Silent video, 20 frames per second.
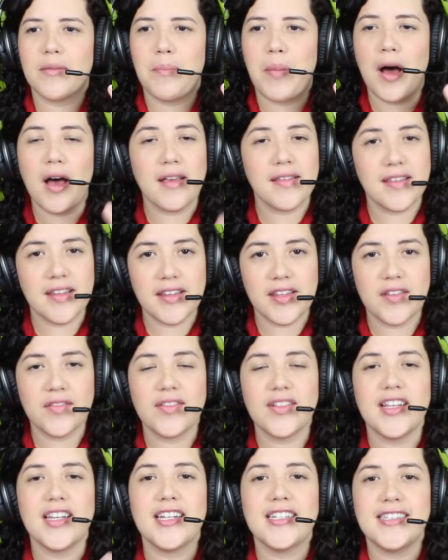
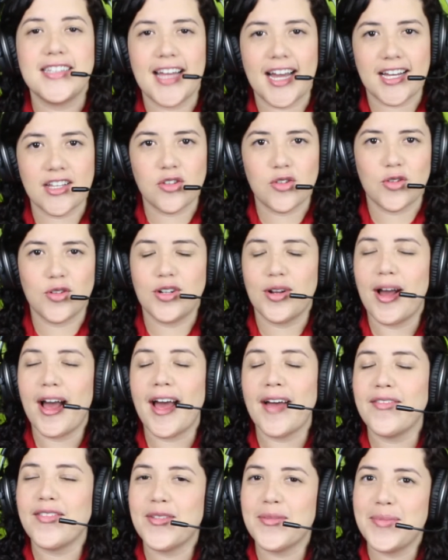positively natural. You don't
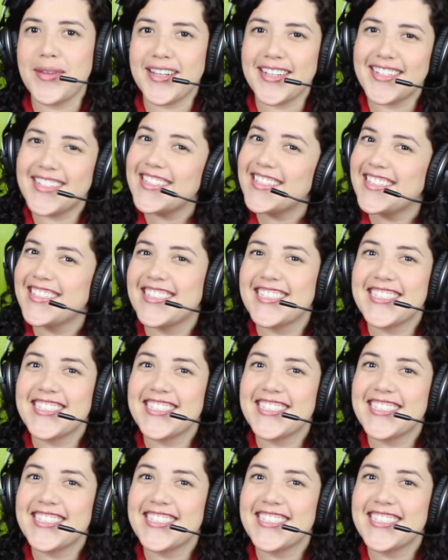have to be,